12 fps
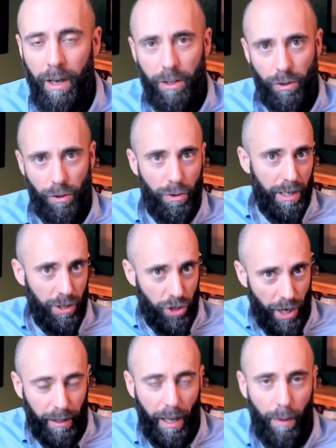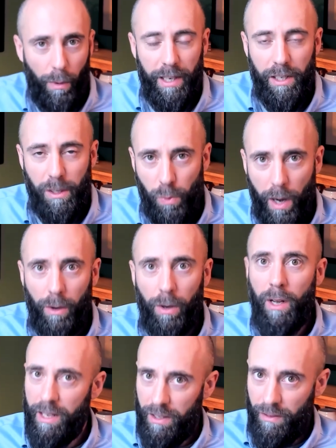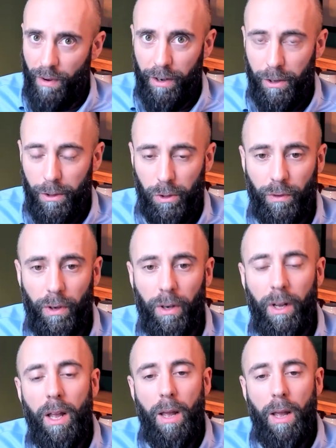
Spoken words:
so you can check that one as well. It's very useful.